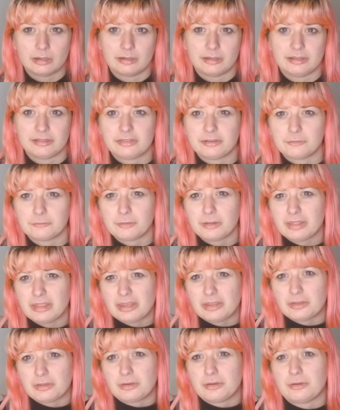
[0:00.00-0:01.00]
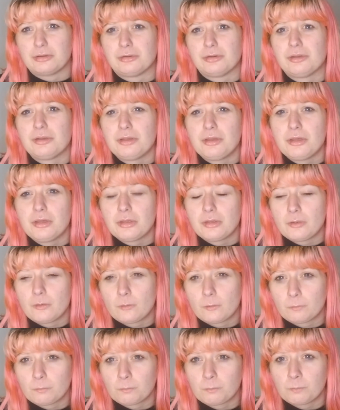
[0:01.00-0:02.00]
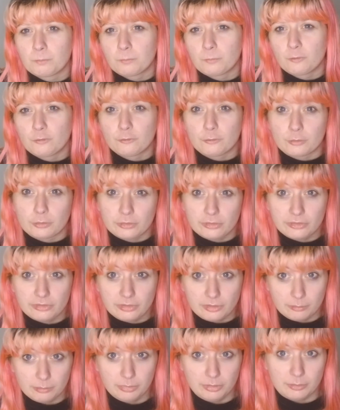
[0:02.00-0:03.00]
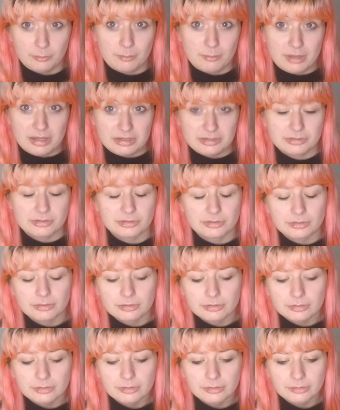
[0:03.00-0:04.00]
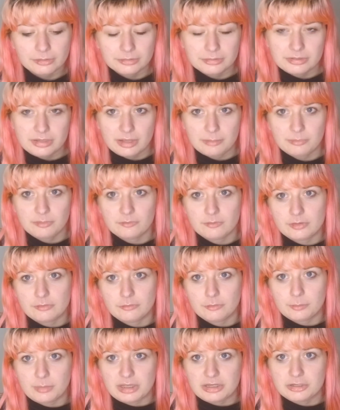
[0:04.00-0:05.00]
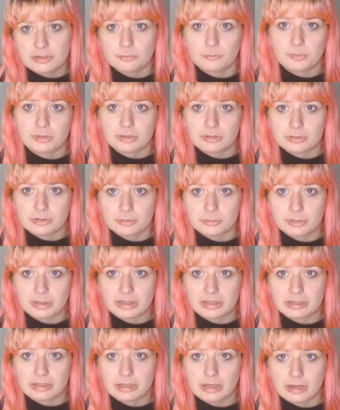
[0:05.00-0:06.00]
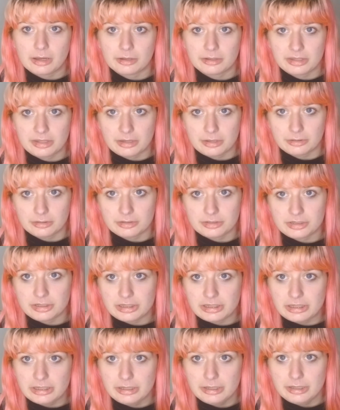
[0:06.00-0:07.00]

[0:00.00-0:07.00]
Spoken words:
They're really good for supplemental types of information when you're doing archaeology,